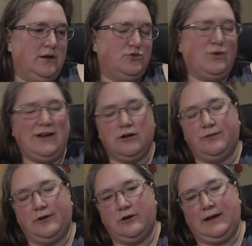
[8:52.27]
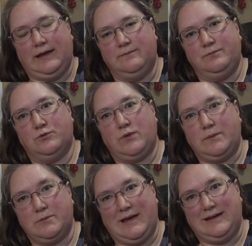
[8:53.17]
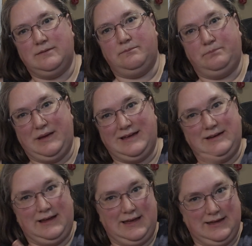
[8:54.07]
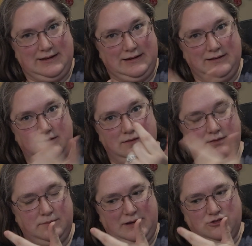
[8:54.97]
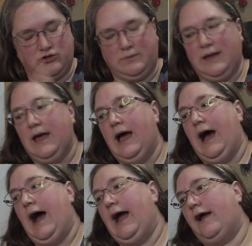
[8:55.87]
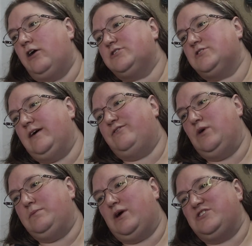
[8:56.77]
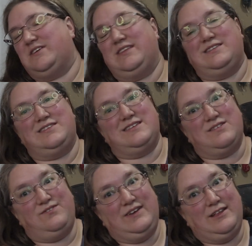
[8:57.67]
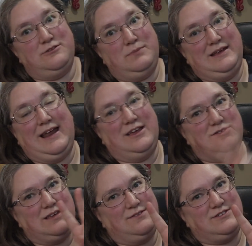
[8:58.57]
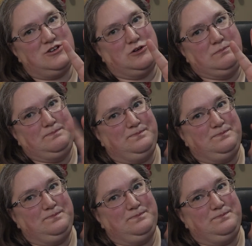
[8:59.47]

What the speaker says: 20 or 30 Rubbermaid bin in the bedroom. I also have one project that doesn't fit on the bin. I used to have 2,